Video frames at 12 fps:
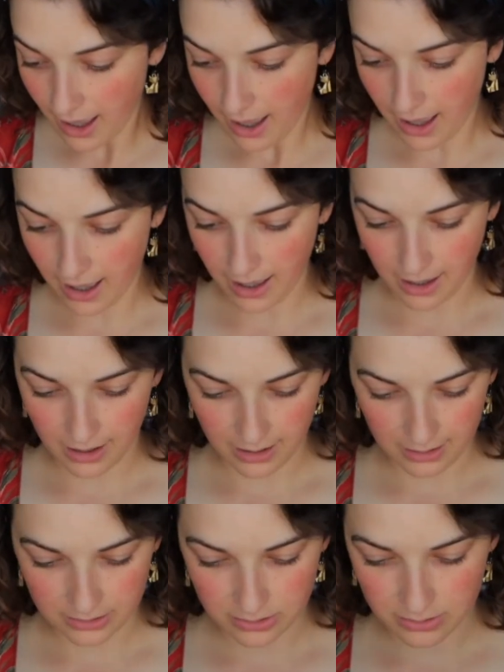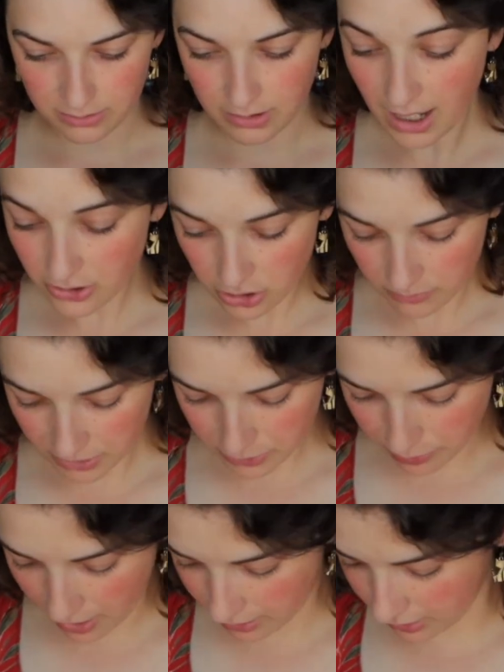Not too much
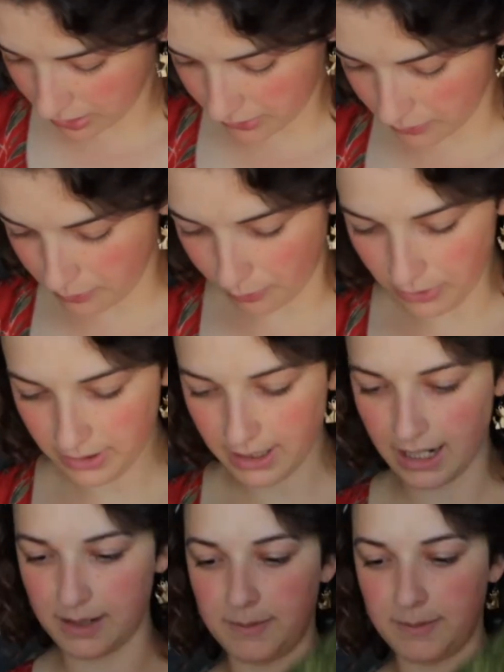progress to report. I'm